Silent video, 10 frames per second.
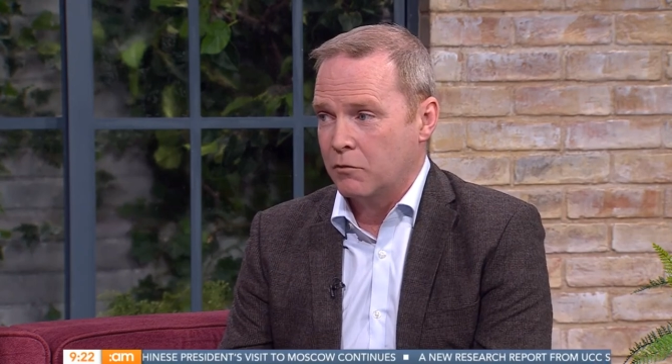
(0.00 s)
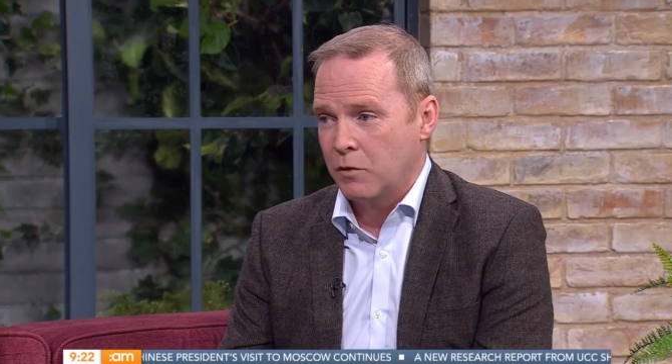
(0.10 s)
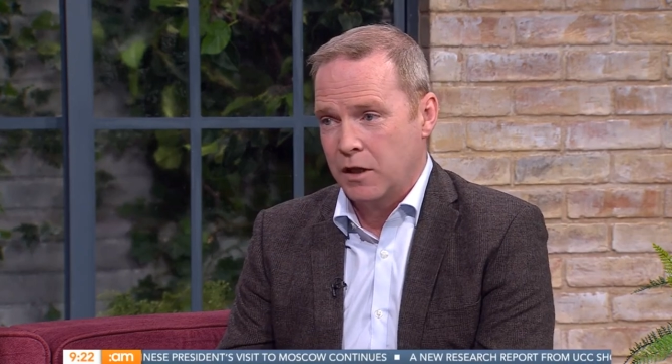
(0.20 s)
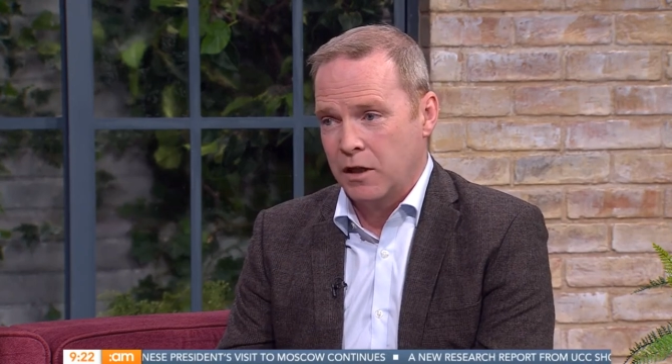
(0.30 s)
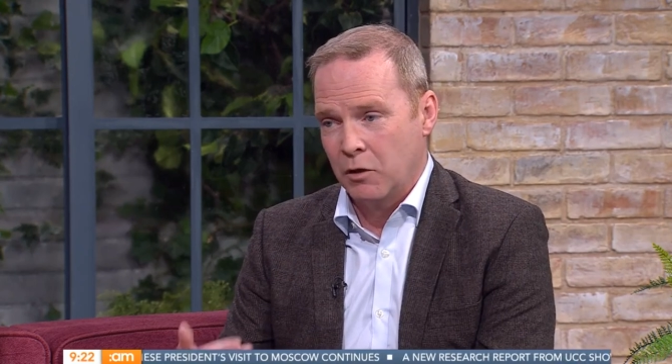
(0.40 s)

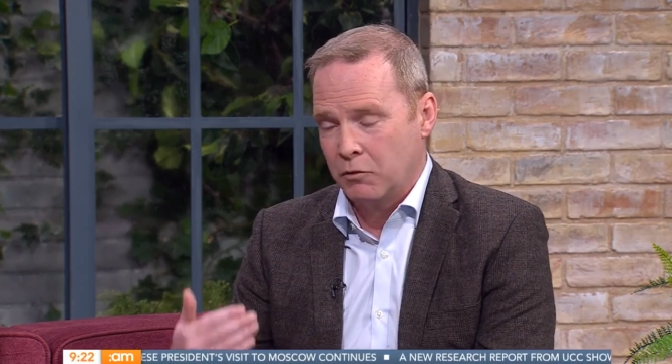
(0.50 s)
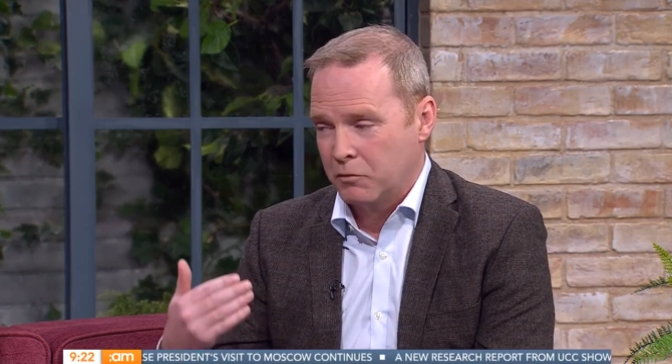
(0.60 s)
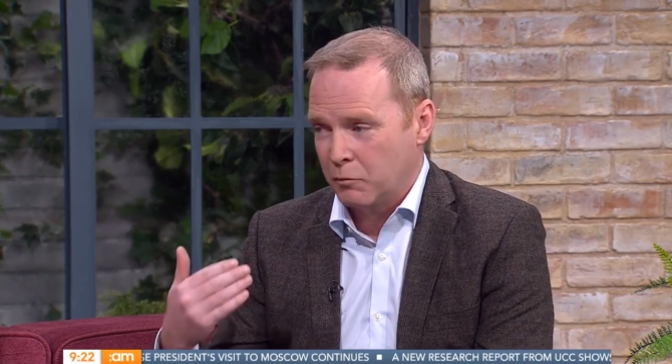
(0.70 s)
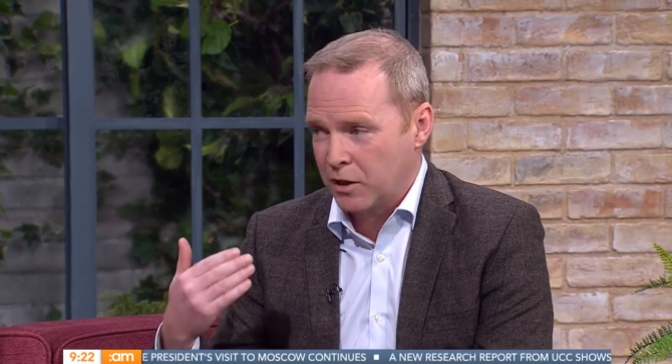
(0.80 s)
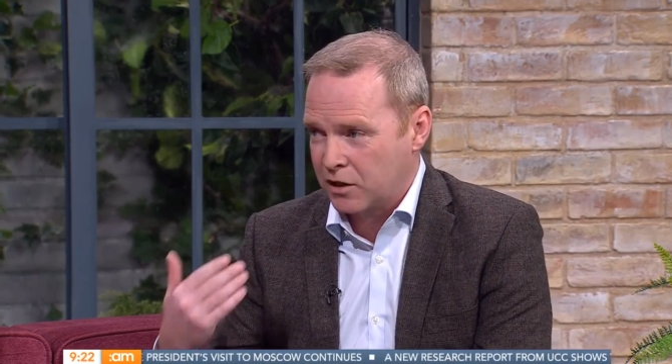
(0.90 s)

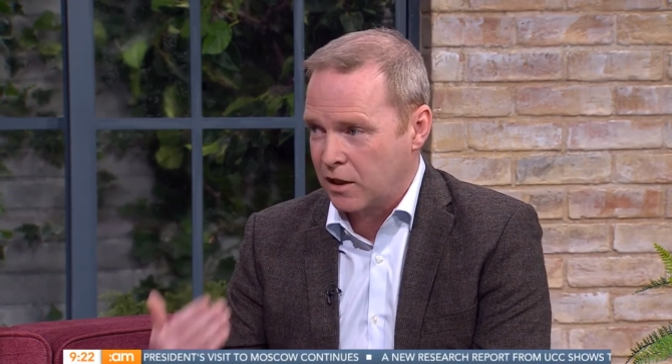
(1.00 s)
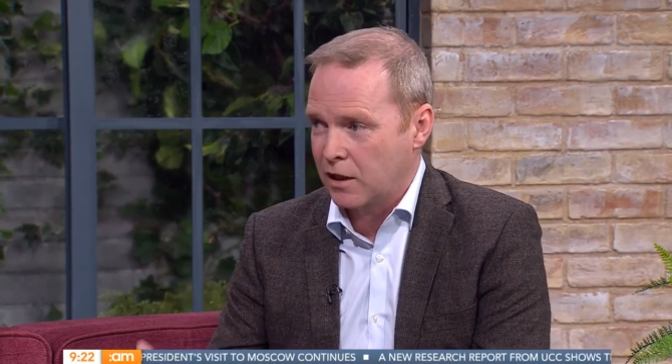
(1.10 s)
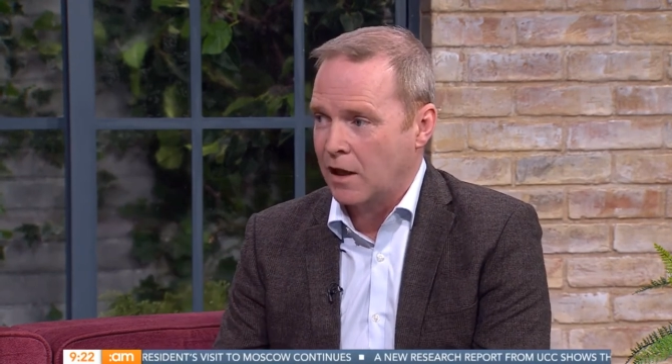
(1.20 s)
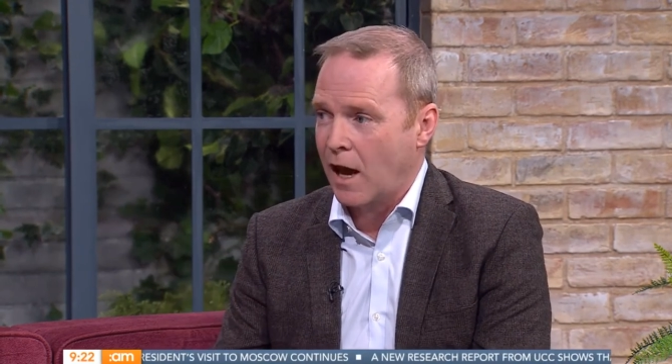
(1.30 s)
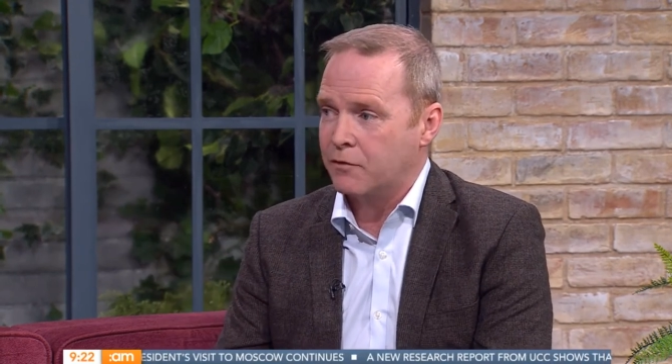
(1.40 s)
We
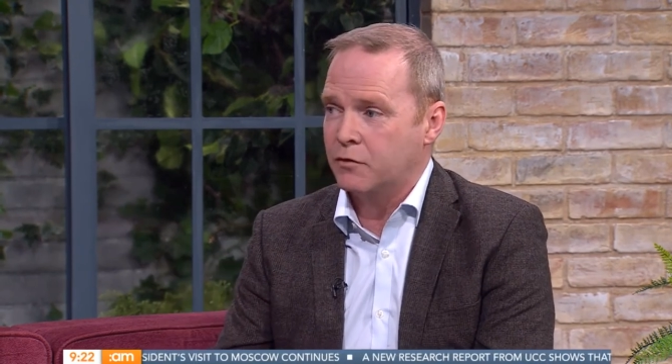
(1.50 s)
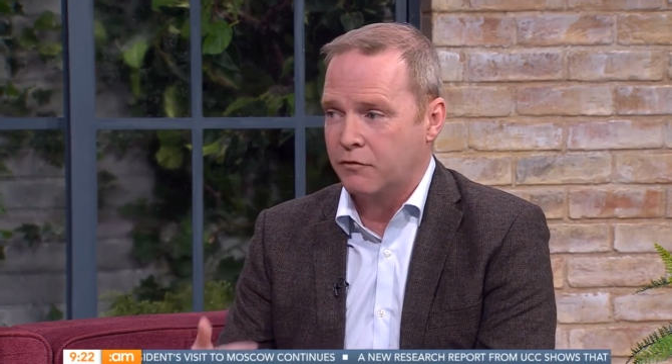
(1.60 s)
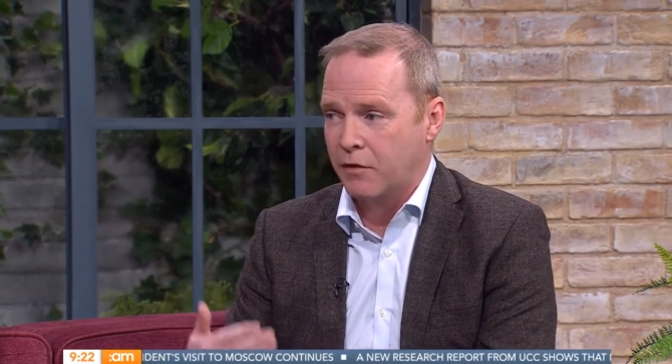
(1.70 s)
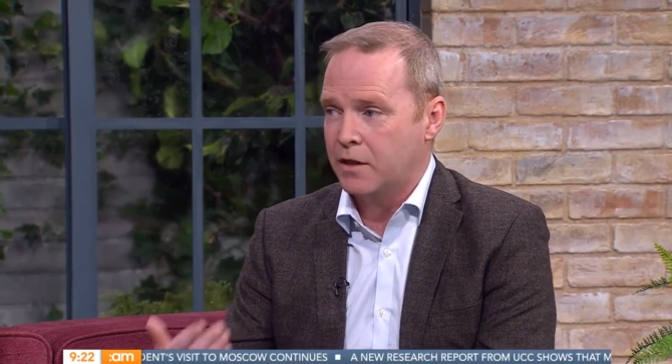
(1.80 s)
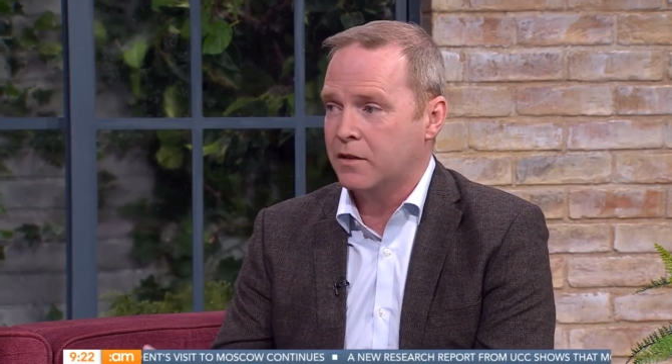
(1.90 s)
still have to
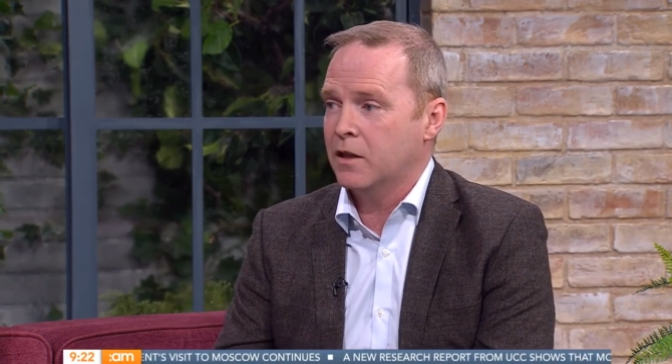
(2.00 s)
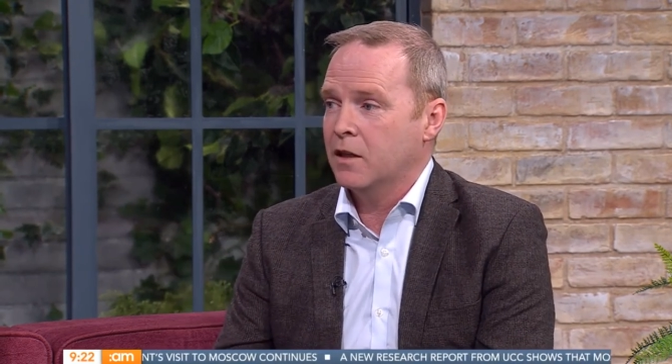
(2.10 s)
fight